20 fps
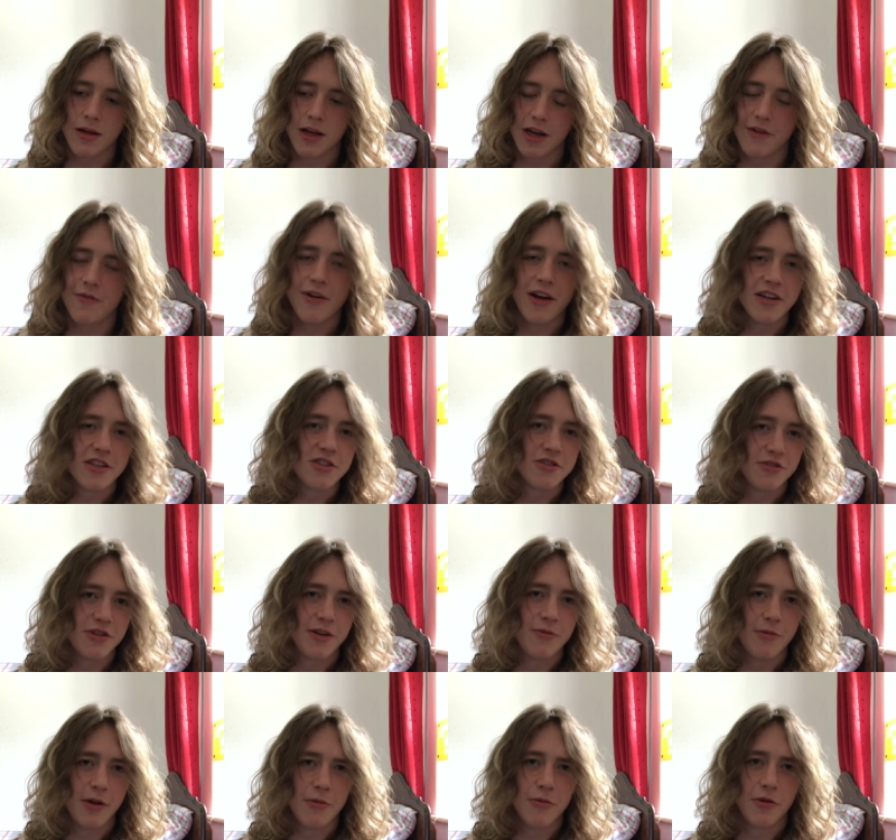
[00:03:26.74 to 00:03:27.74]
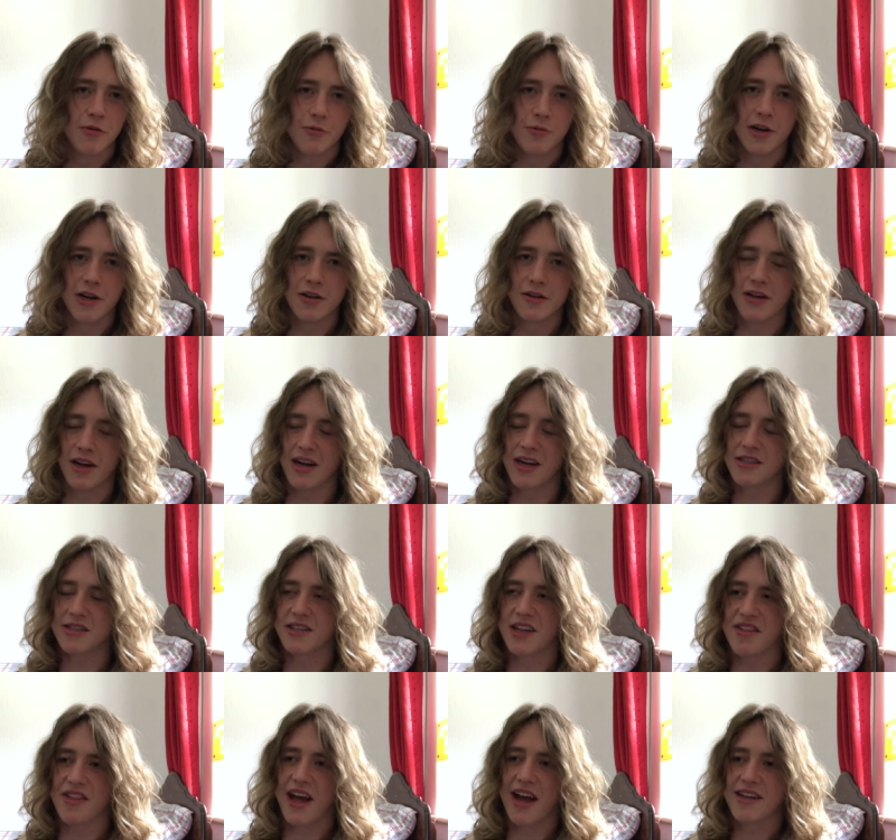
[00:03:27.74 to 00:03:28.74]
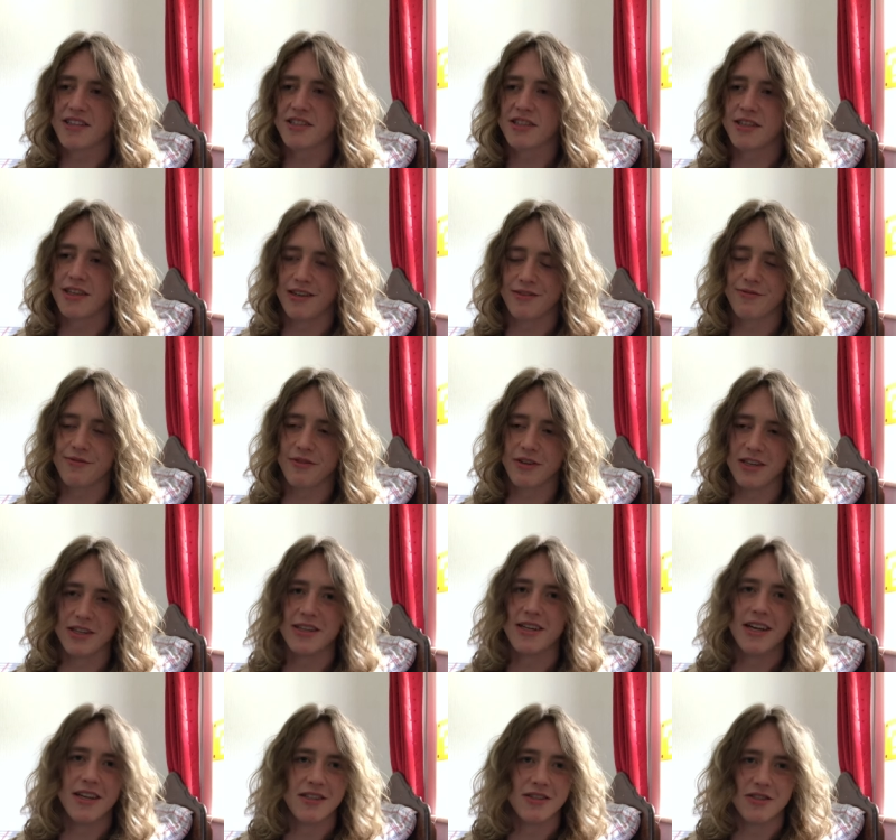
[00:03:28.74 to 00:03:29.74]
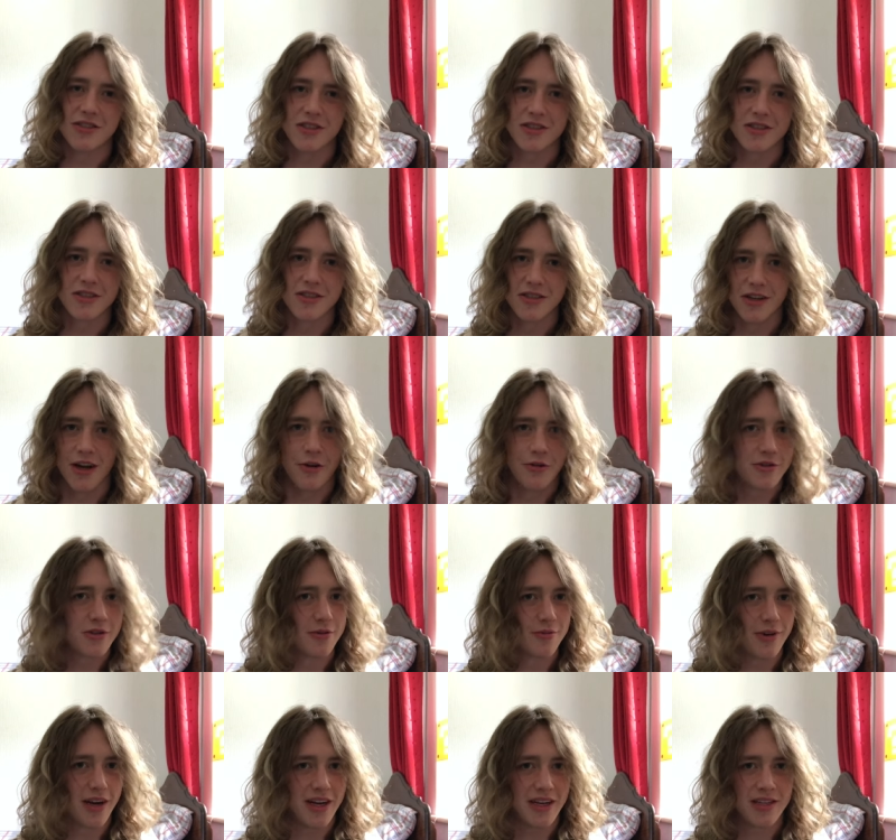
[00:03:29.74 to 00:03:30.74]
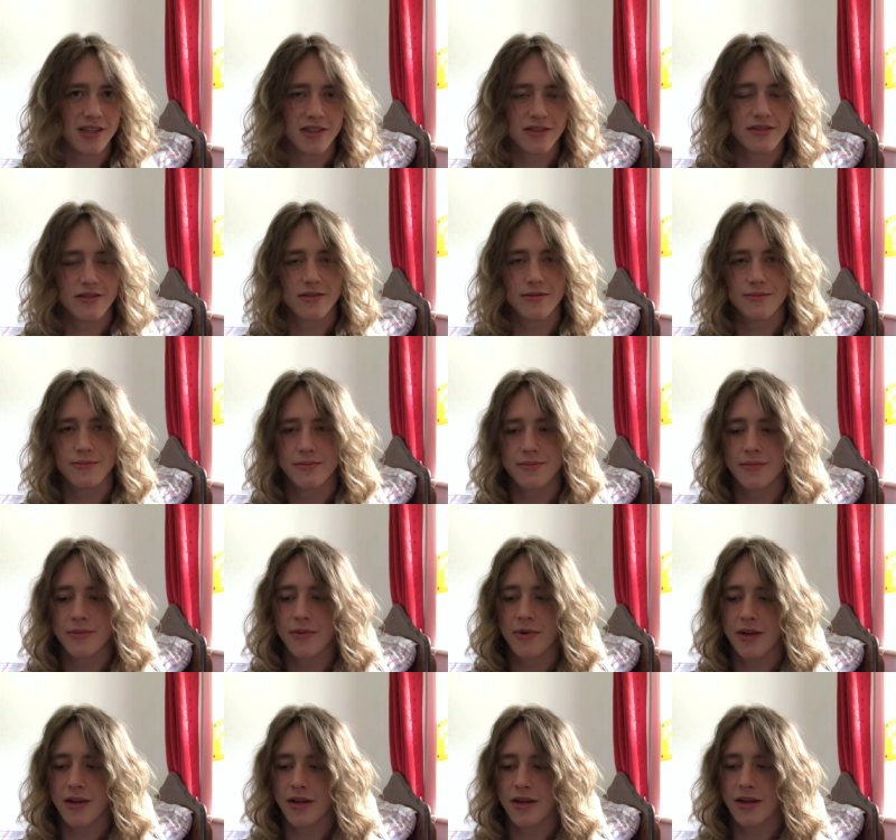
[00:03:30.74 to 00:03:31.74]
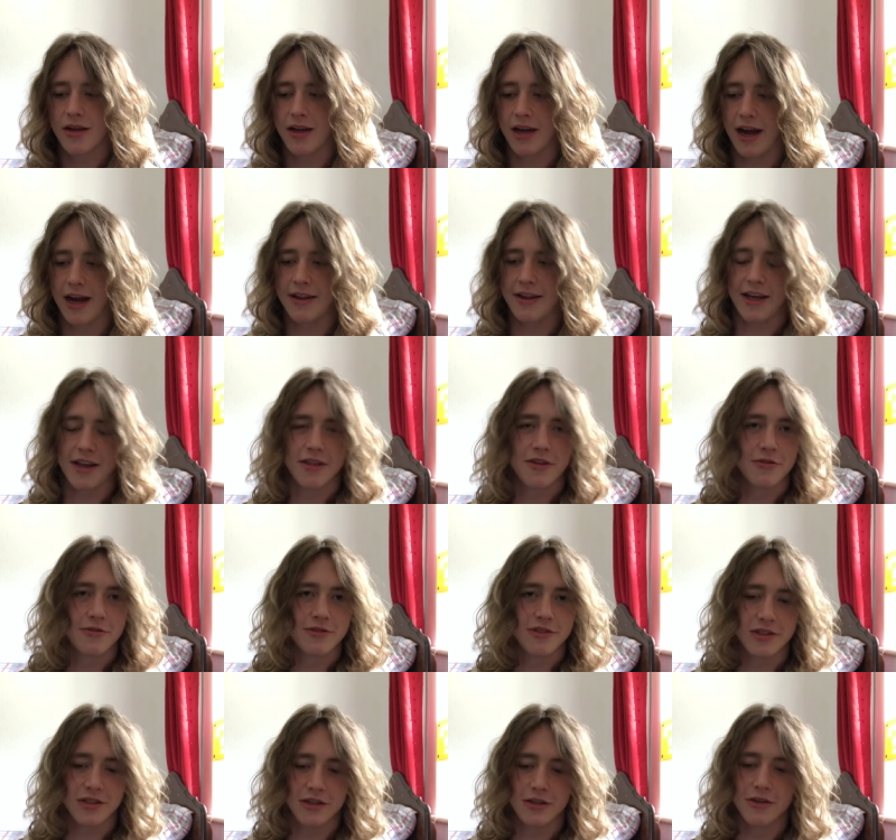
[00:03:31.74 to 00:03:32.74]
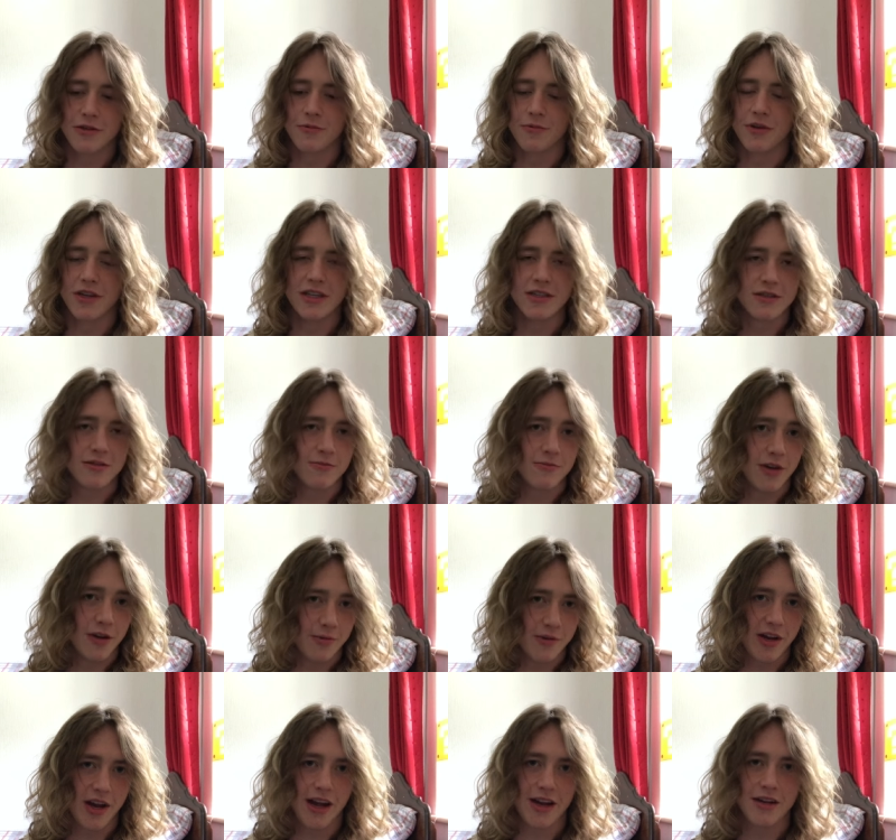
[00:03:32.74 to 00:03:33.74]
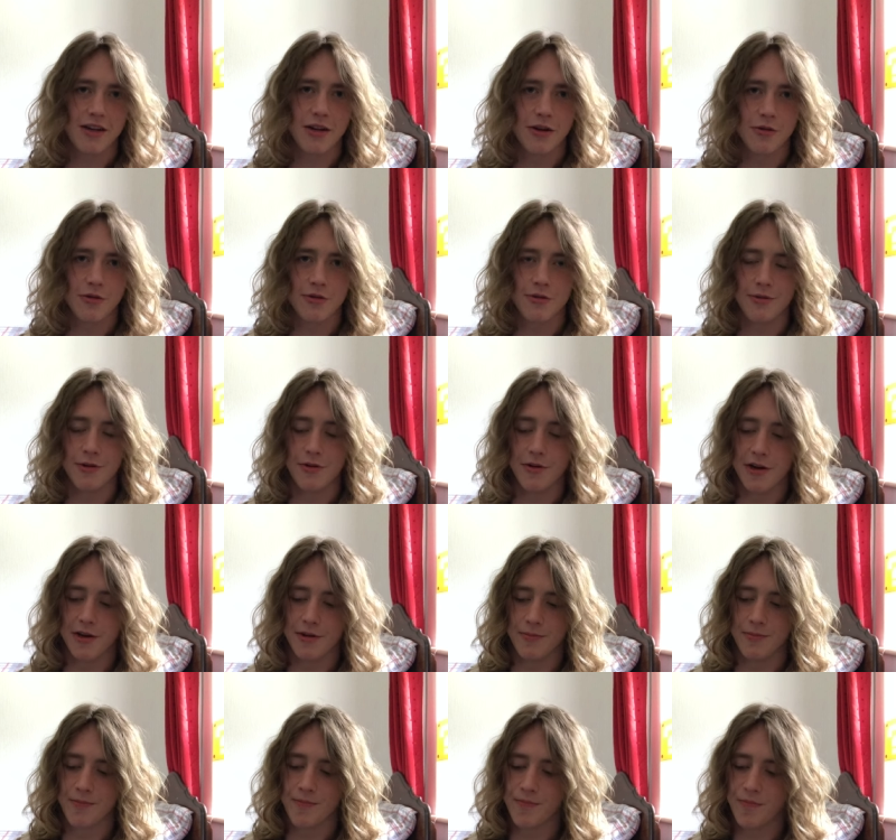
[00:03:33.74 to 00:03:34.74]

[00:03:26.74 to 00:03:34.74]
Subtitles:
eventually we will realize that that suffering didn't just go to waste, and that there was a good reason why we had to go through it,